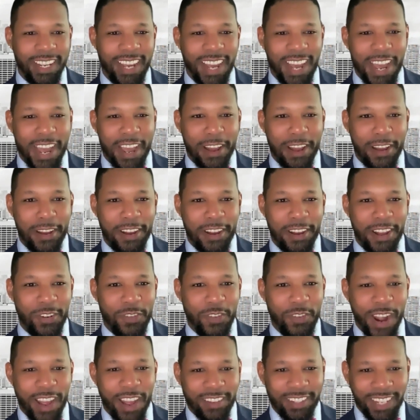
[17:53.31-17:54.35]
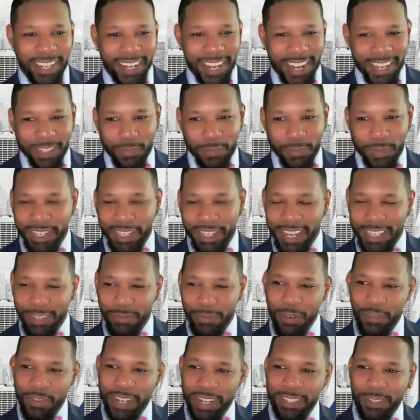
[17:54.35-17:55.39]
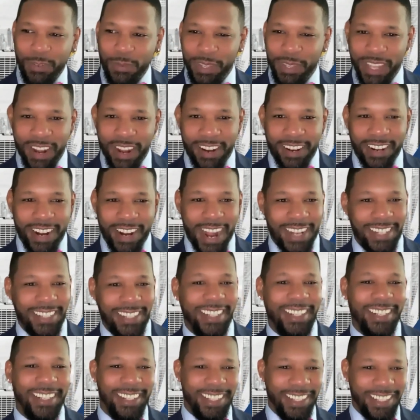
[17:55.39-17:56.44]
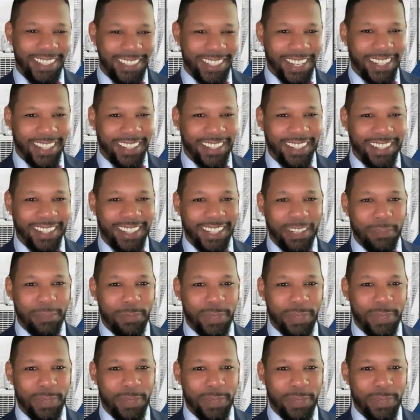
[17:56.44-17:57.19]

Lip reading: around, like, as we wrestle with our identities and